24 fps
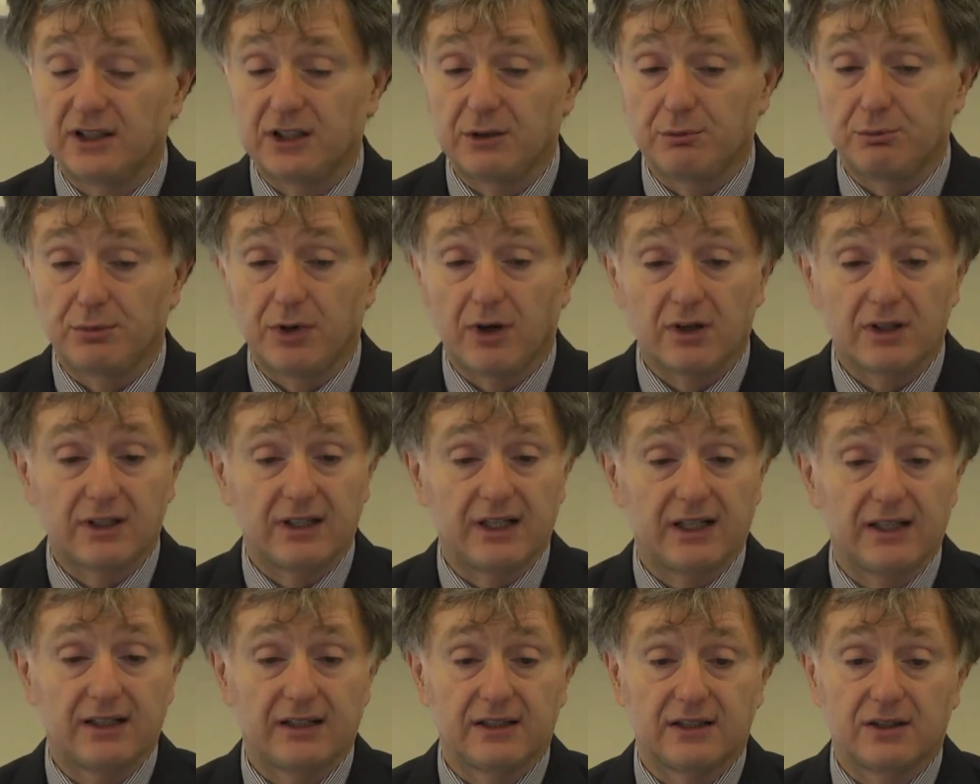
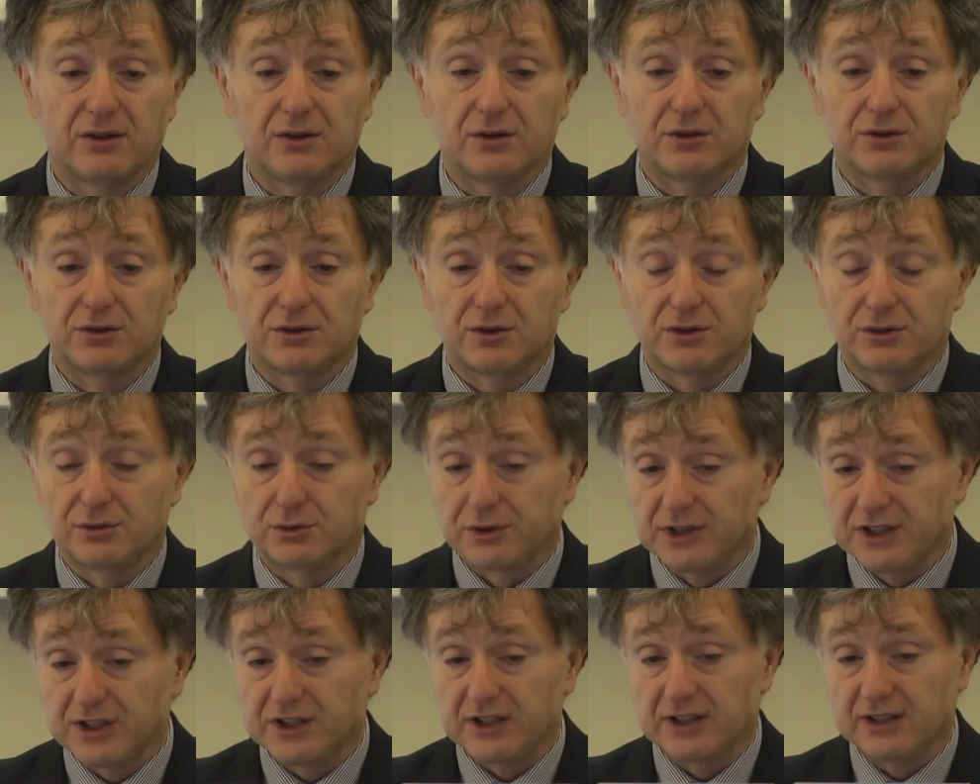important also
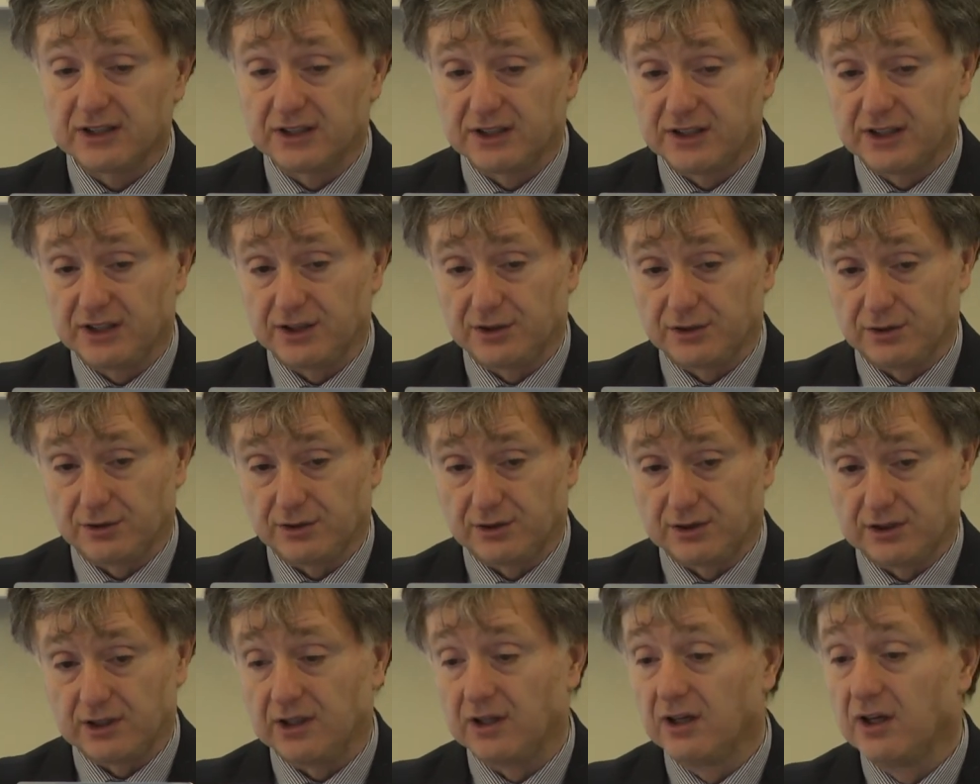judicial
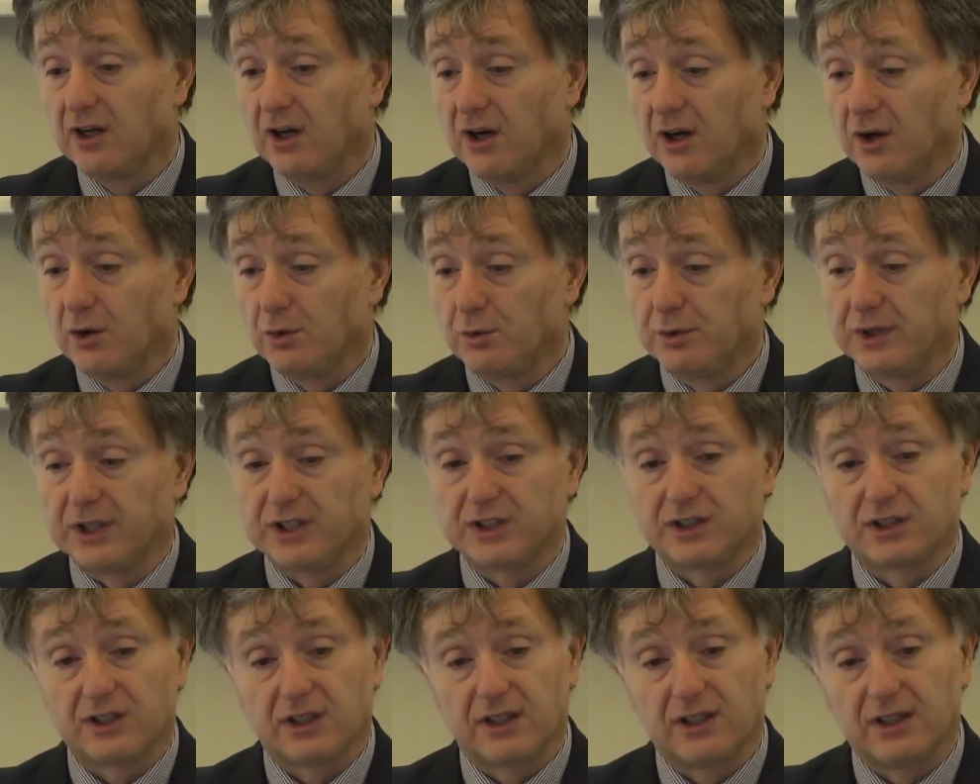decisions
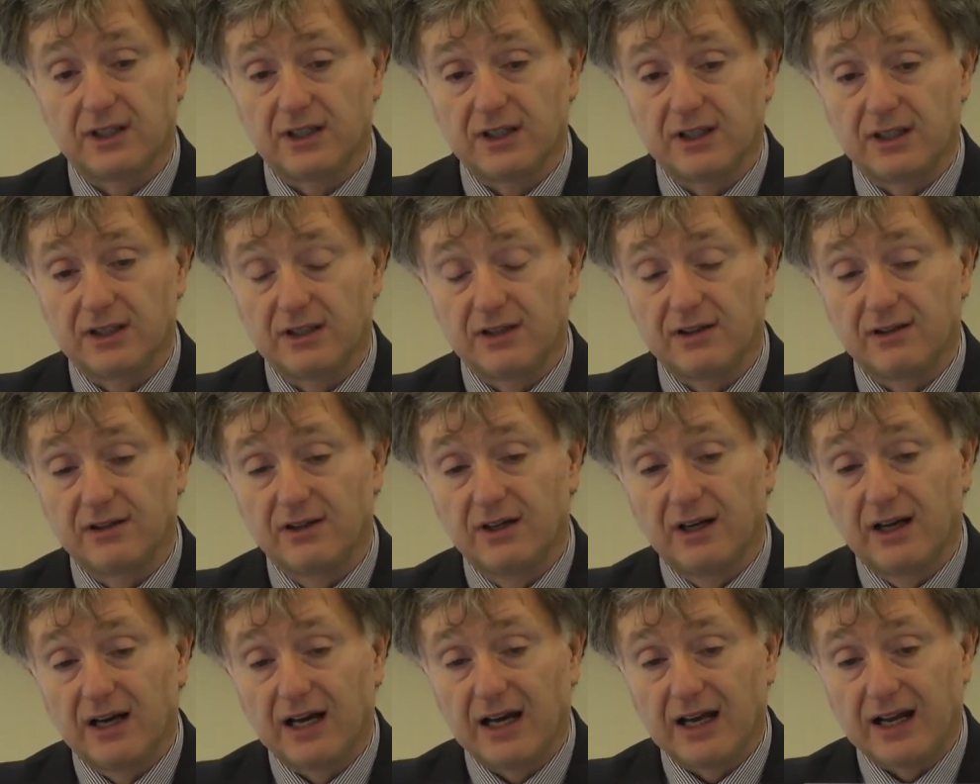which
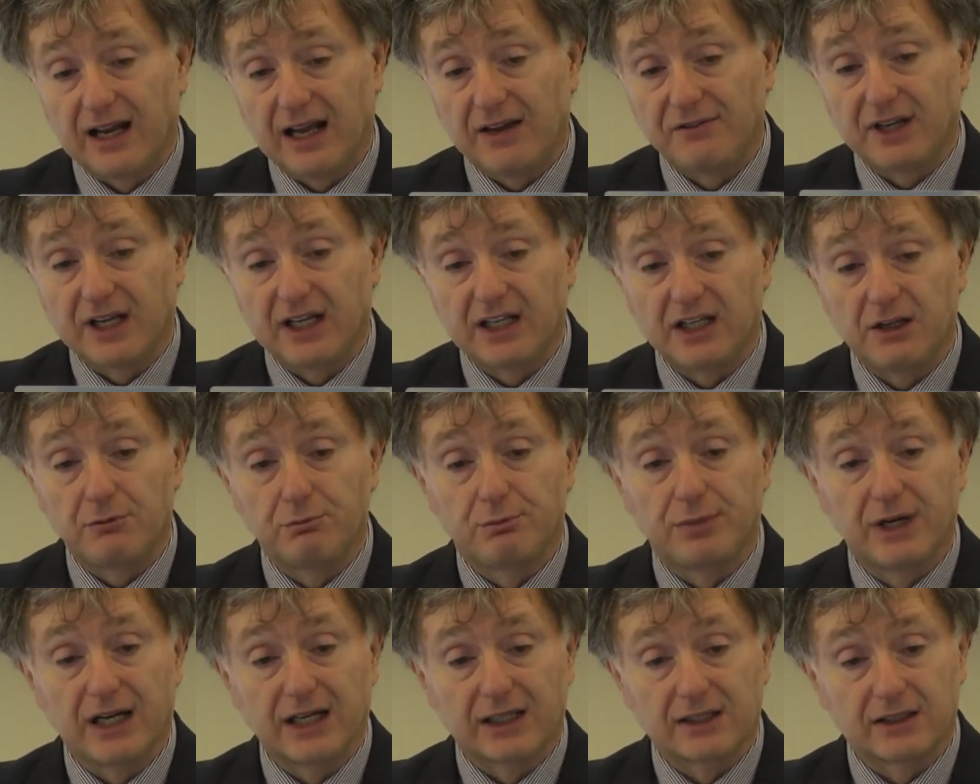are having an
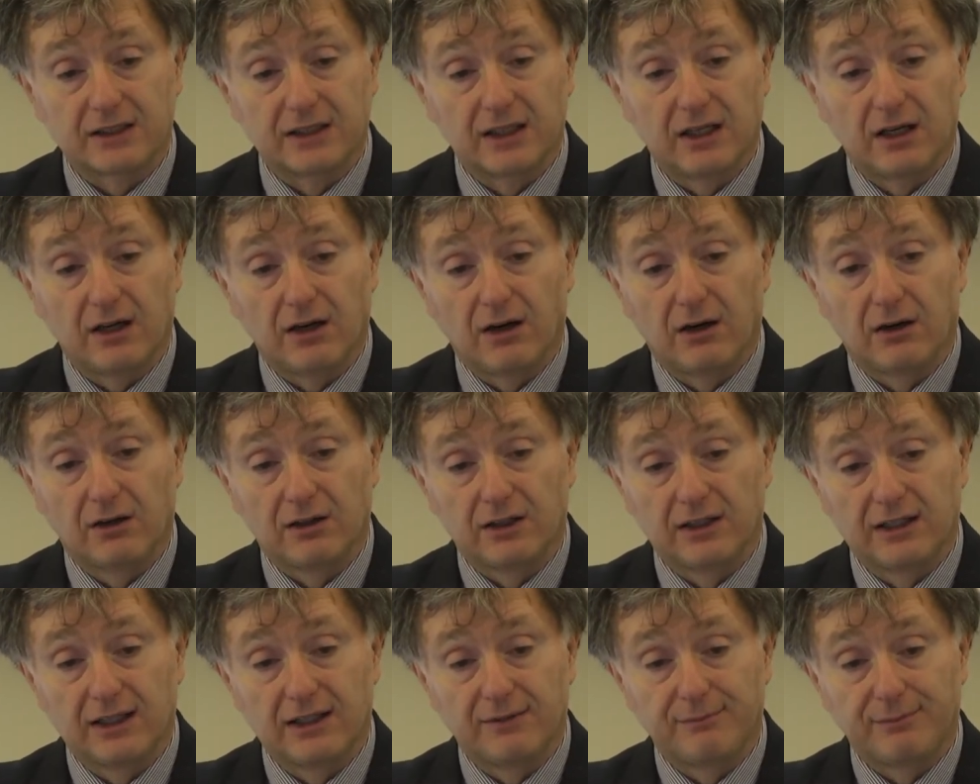impact
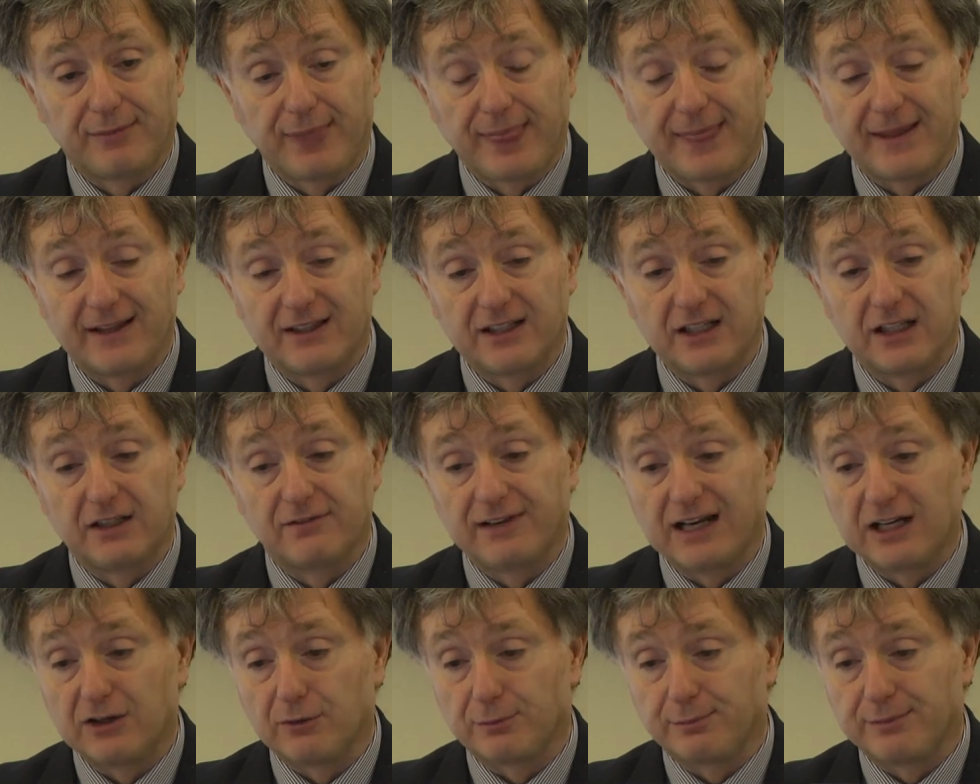on the
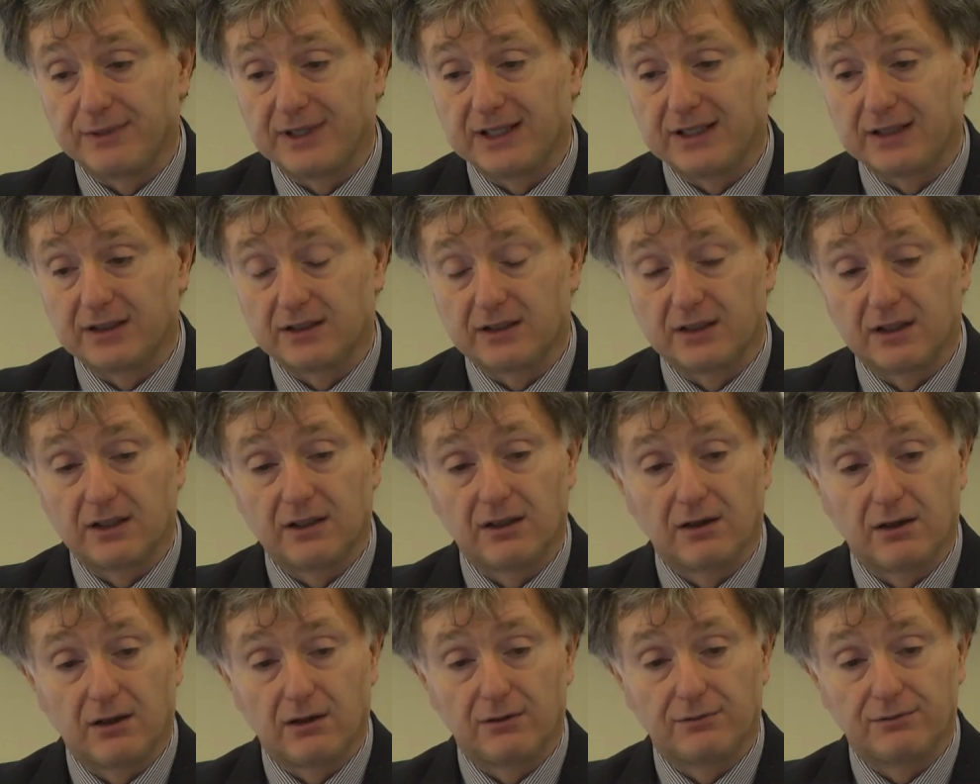development
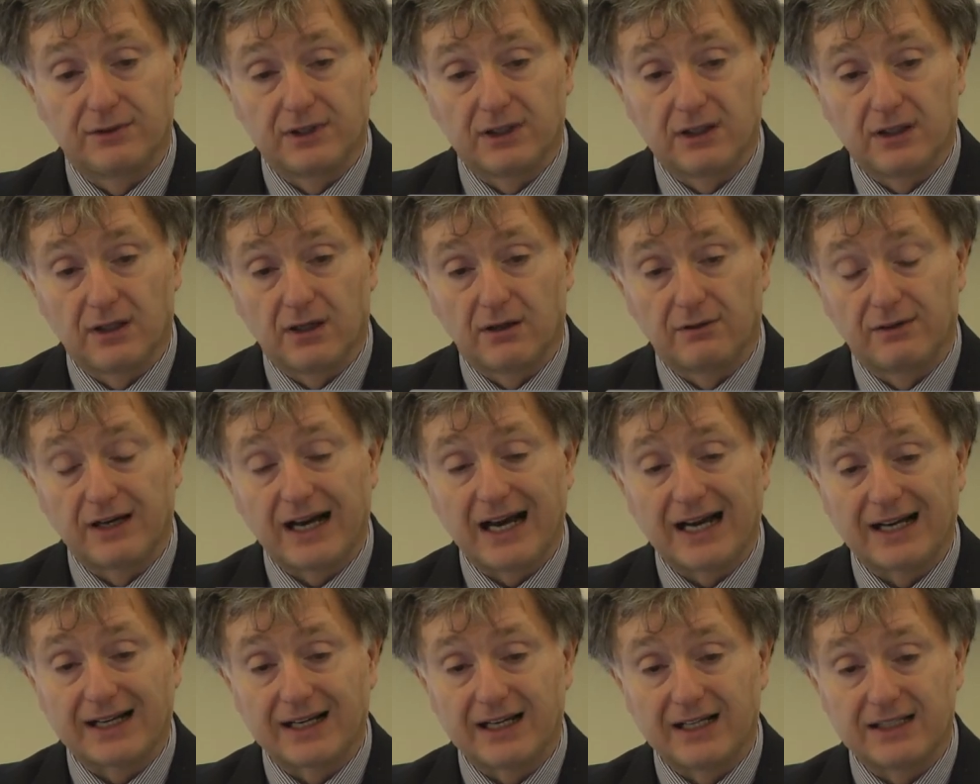of
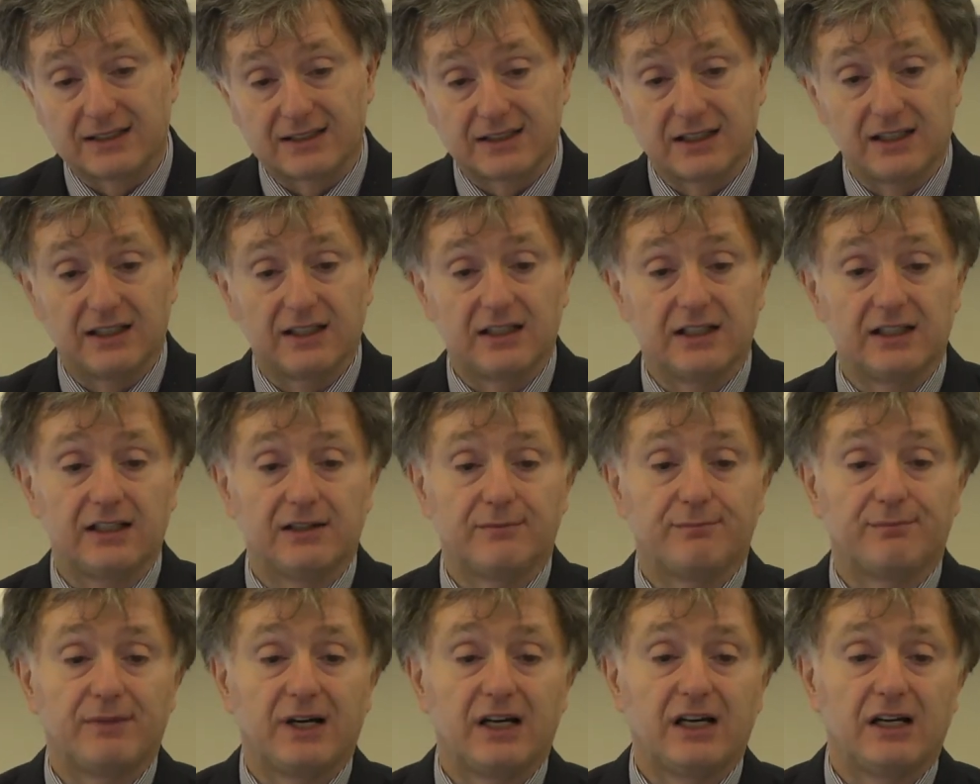ACAS
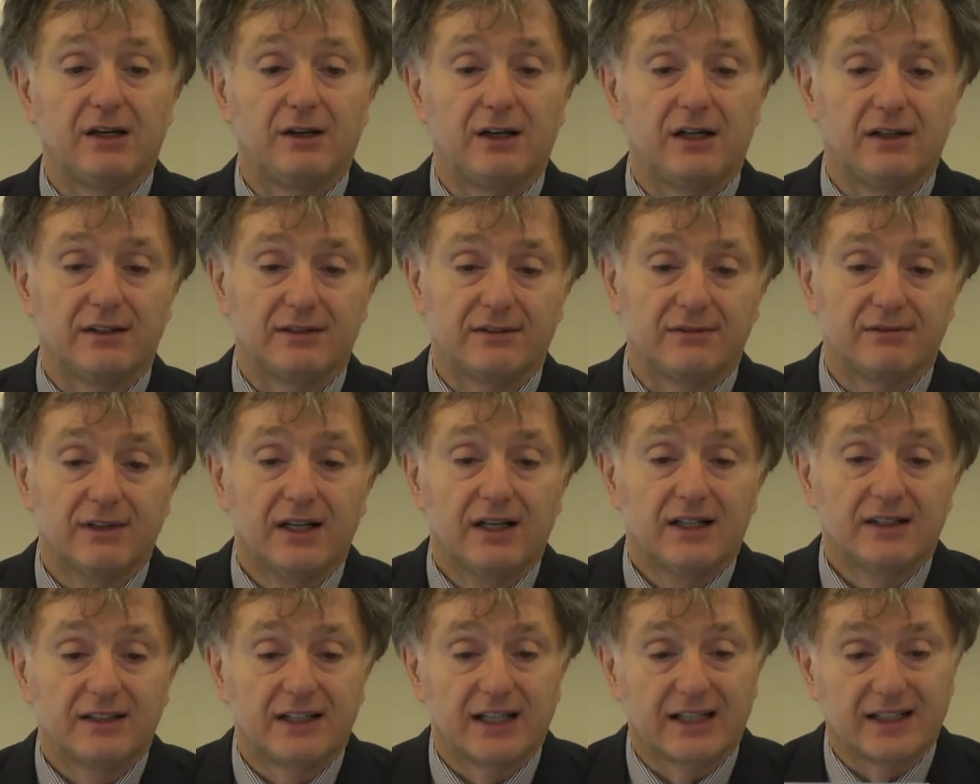
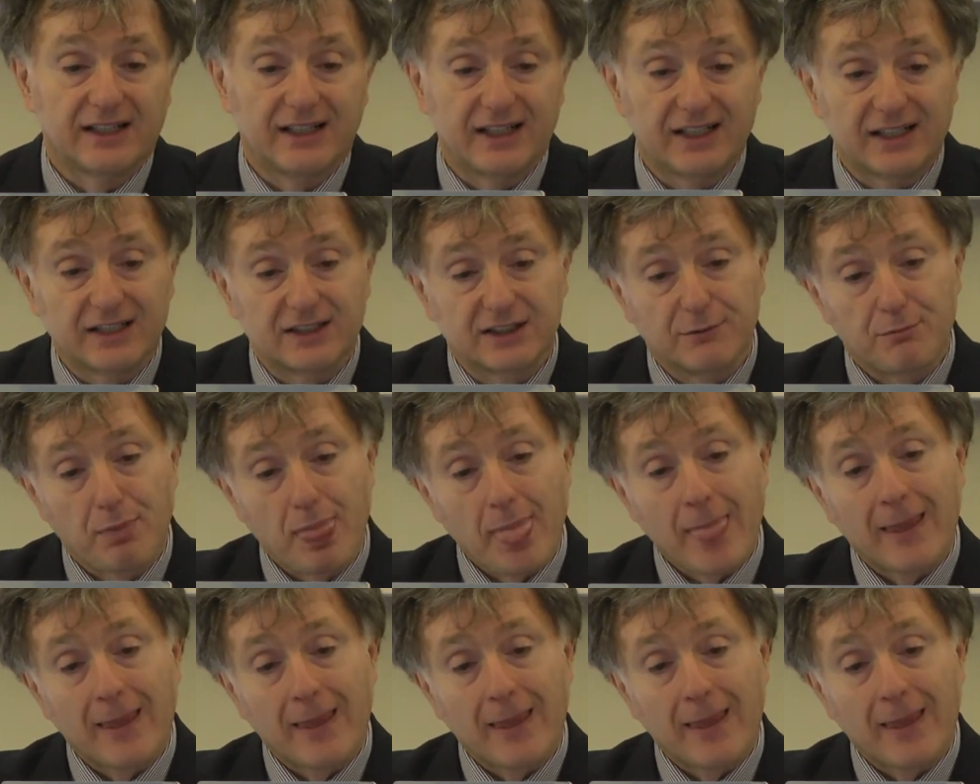techniques.